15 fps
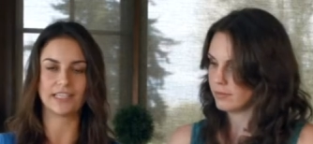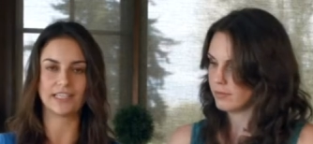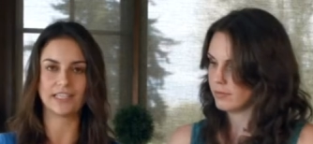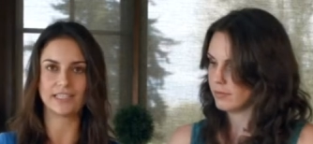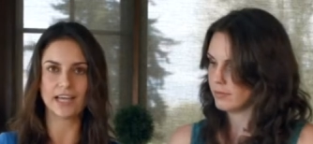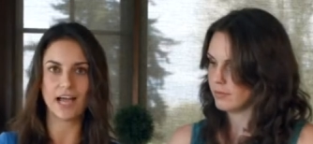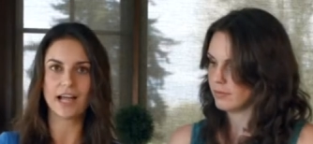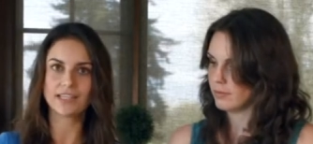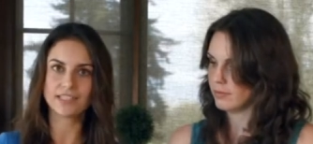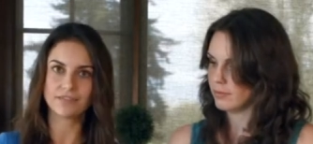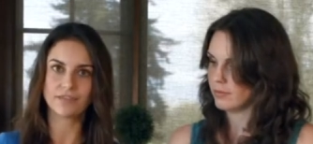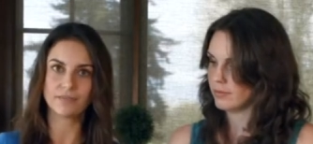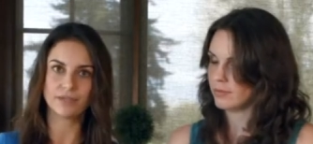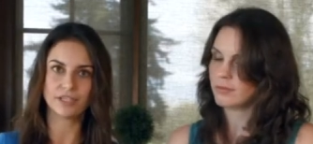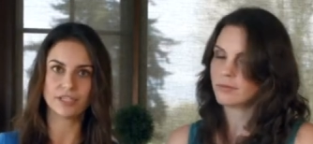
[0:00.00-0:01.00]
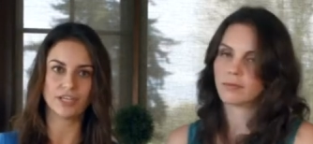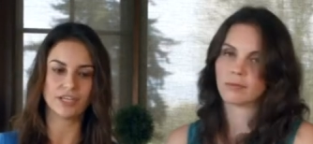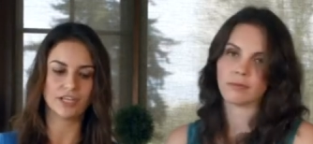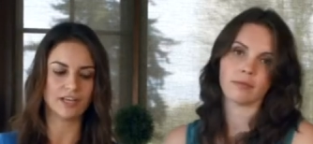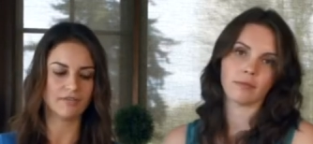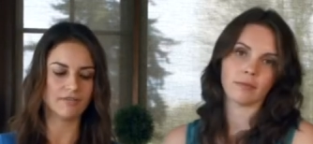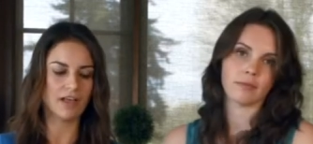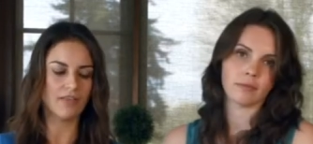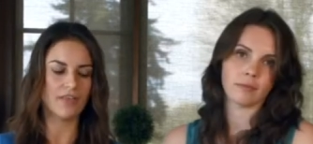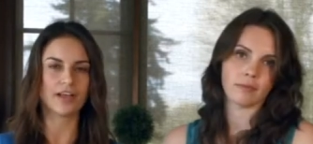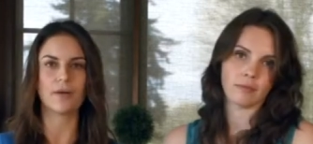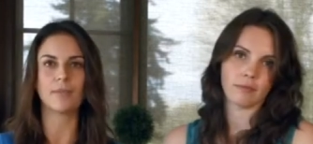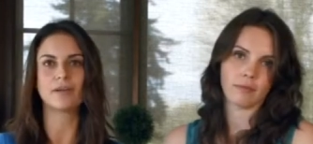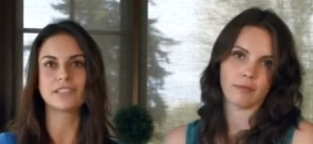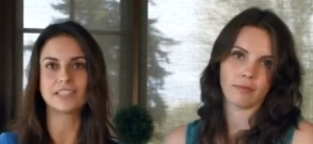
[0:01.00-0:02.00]
Speaker 1: to the sides of the machine. If they come
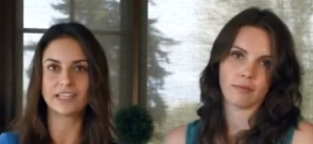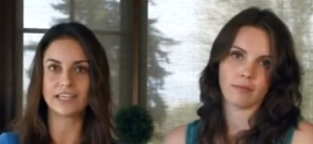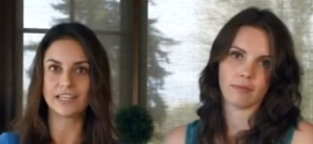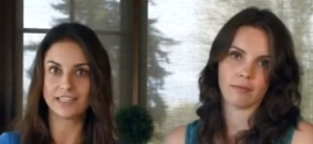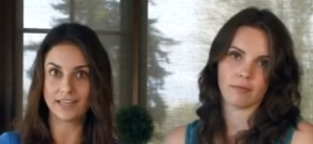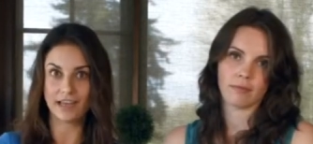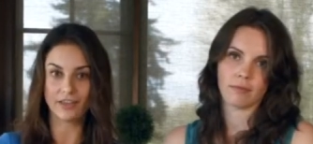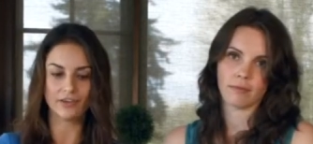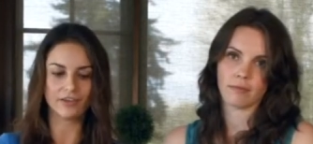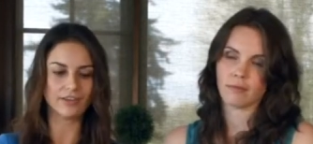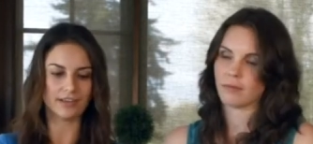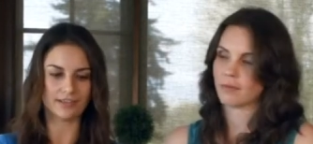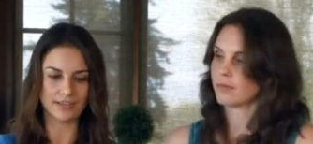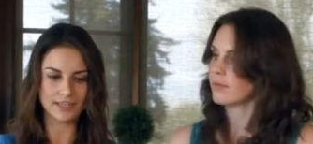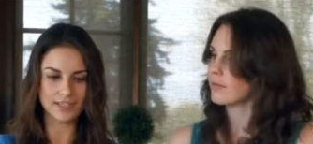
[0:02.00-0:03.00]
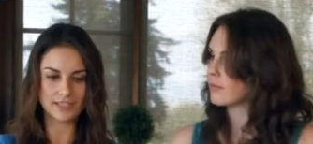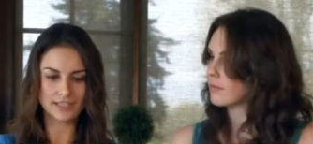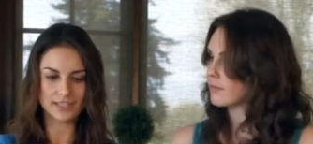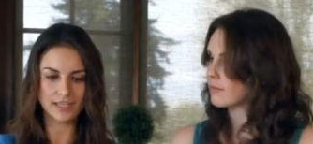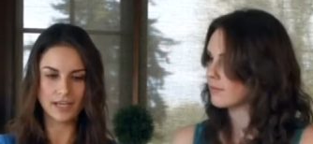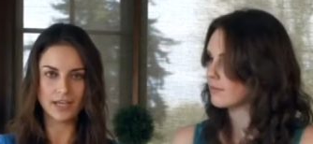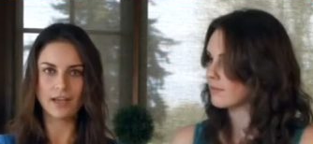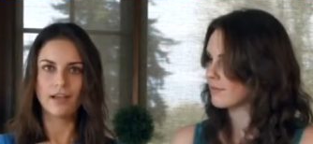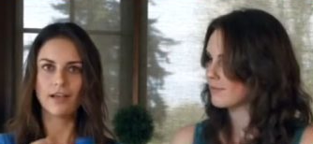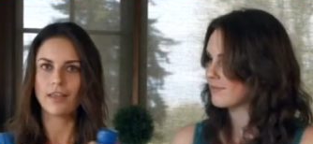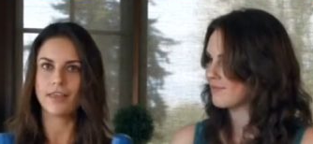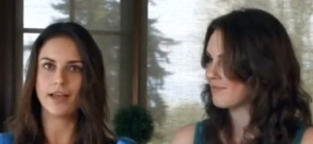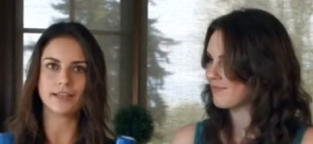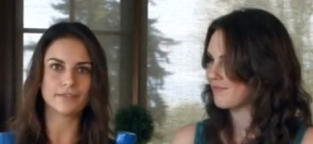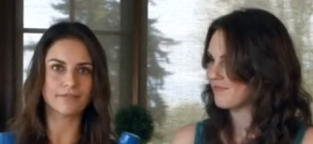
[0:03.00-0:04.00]
out sticking together like this,
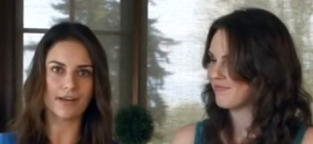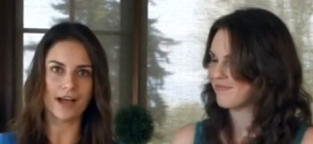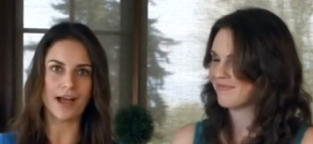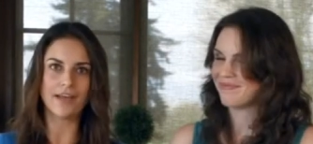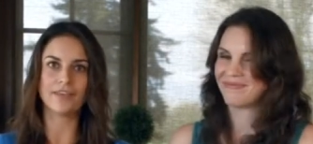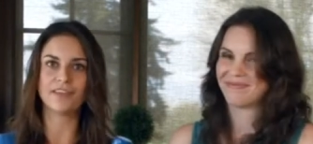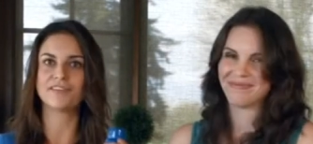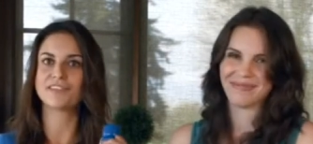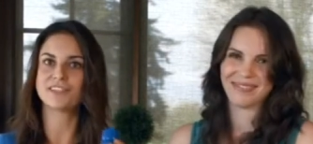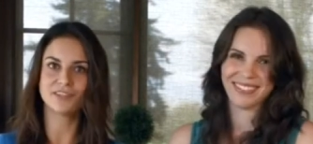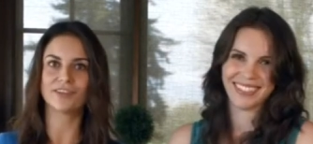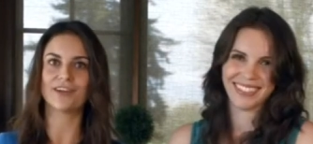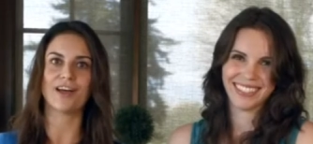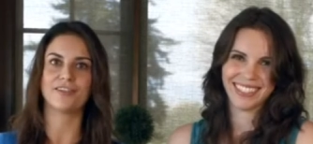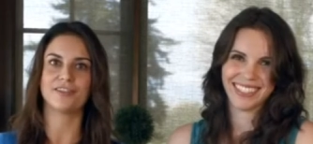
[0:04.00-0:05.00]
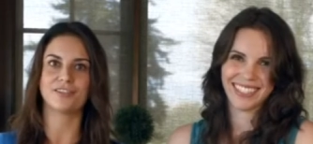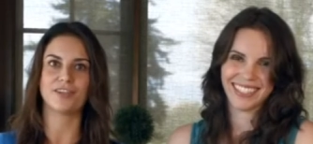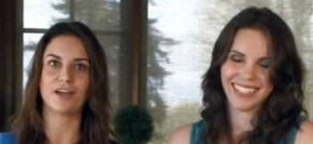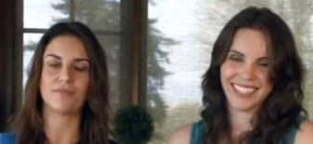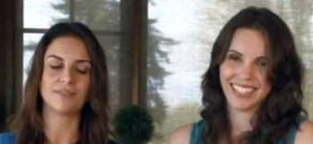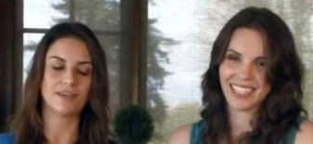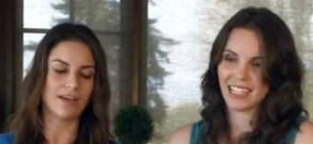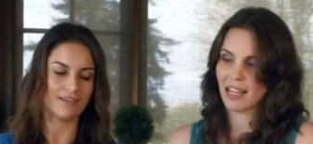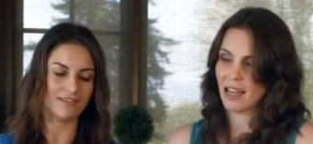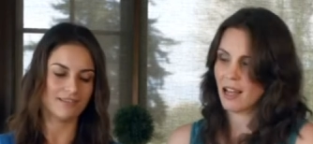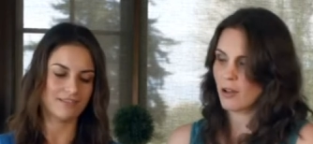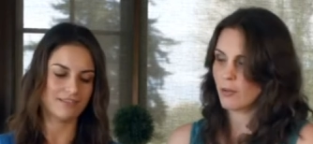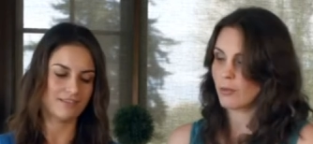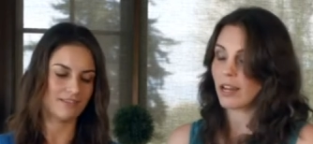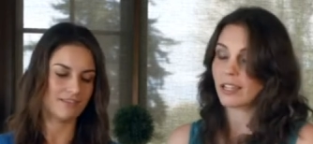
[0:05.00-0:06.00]
that's fine, they've still got the job done.
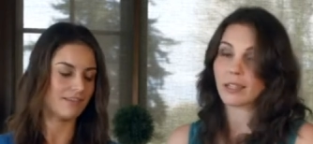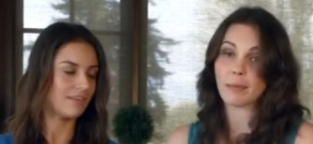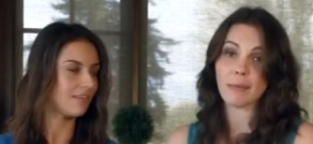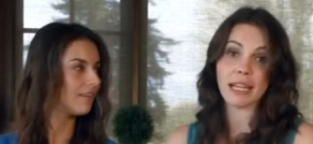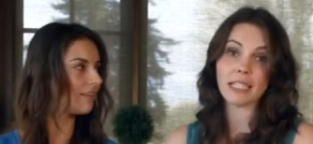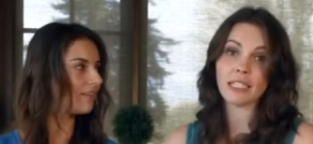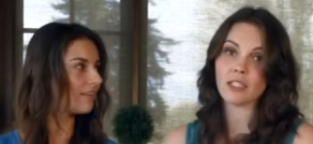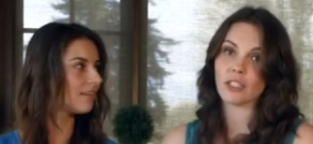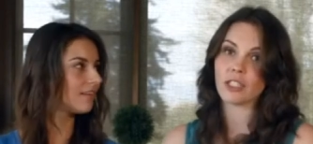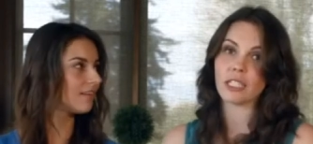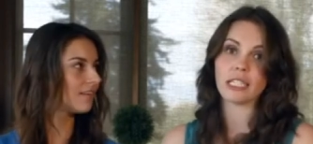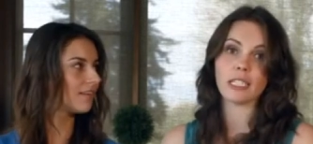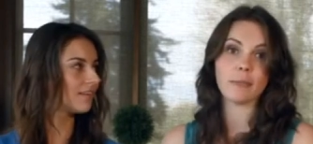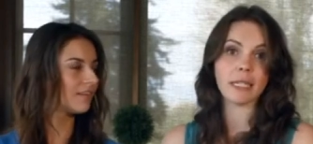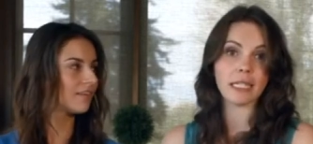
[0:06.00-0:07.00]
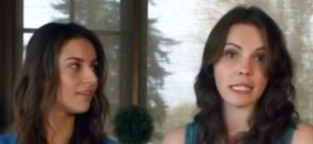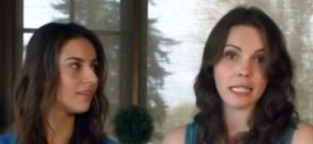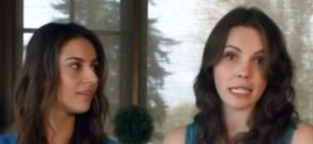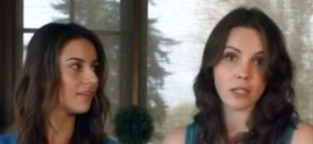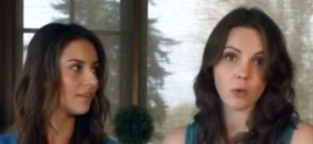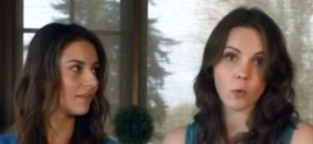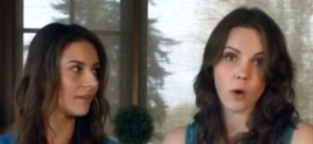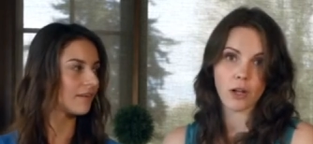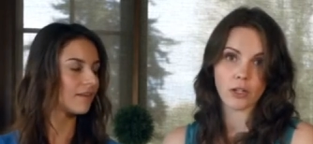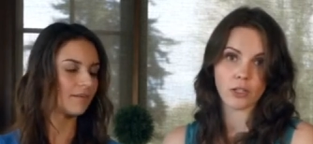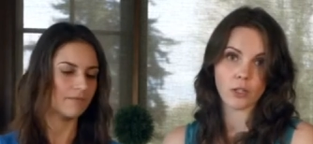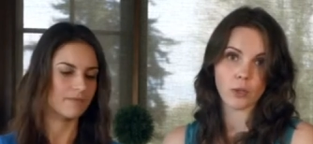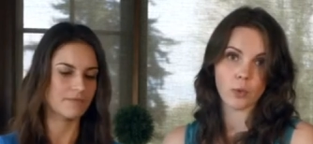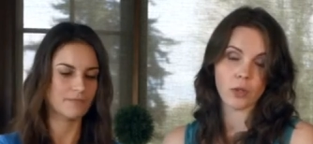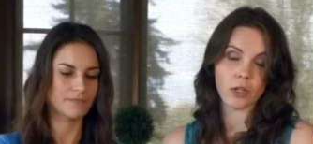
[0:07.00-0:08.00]
Speaker 2: Right, the magnets just need to be near water to
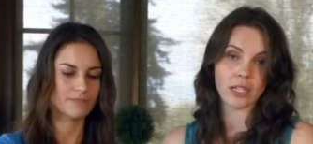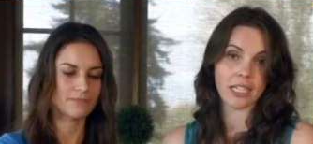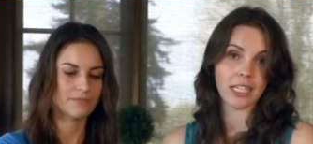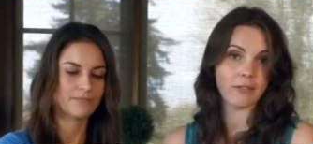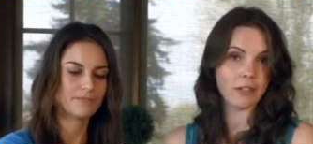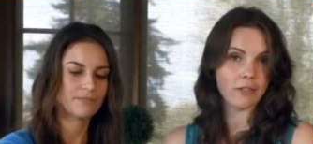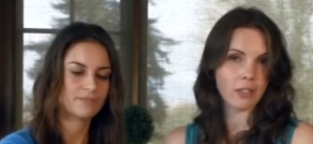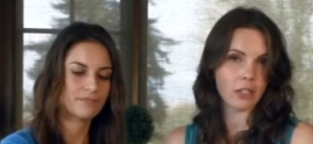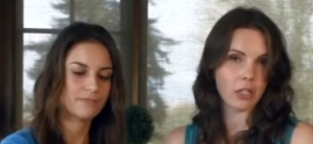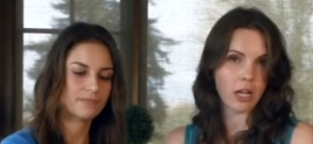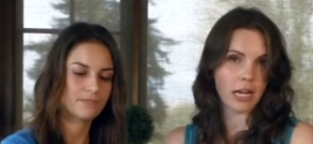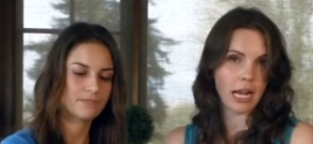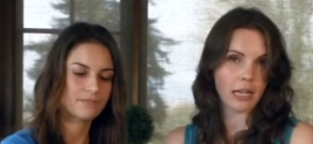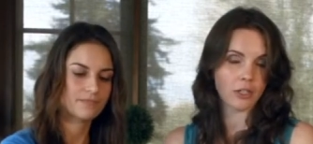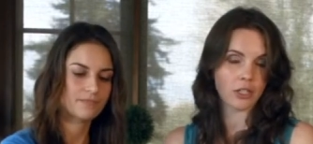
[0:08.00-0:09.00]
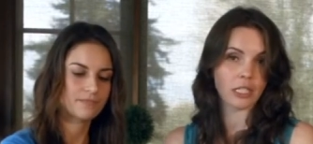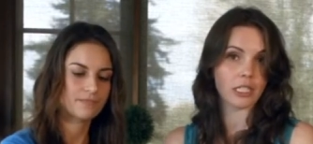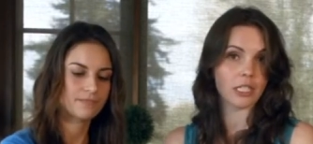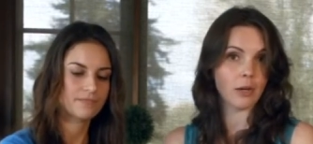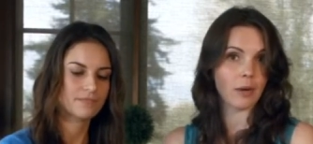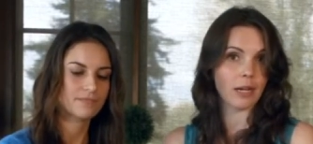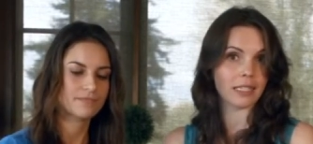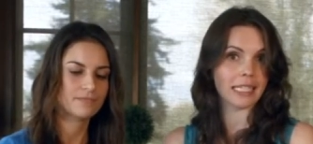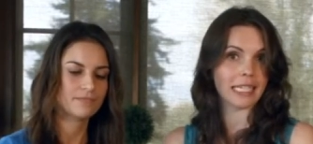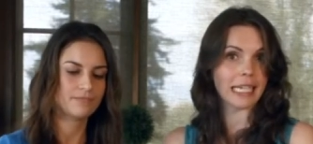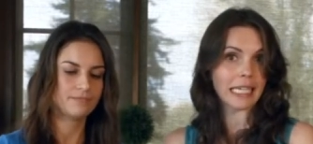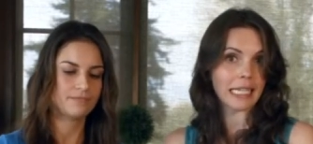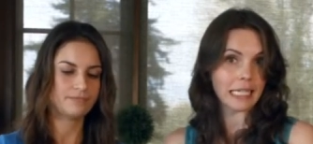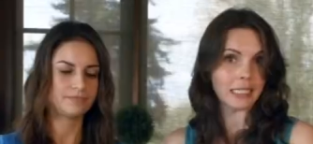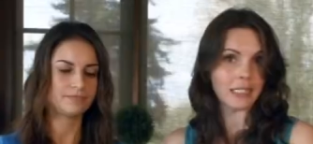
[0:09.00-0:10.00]
work, even if they're not actually directly in
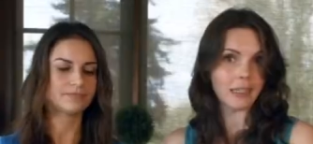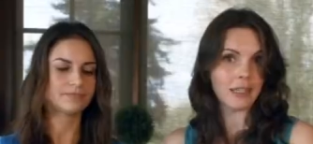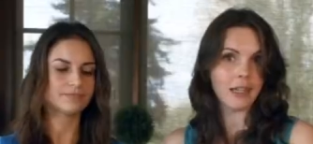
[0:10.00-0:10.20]
it.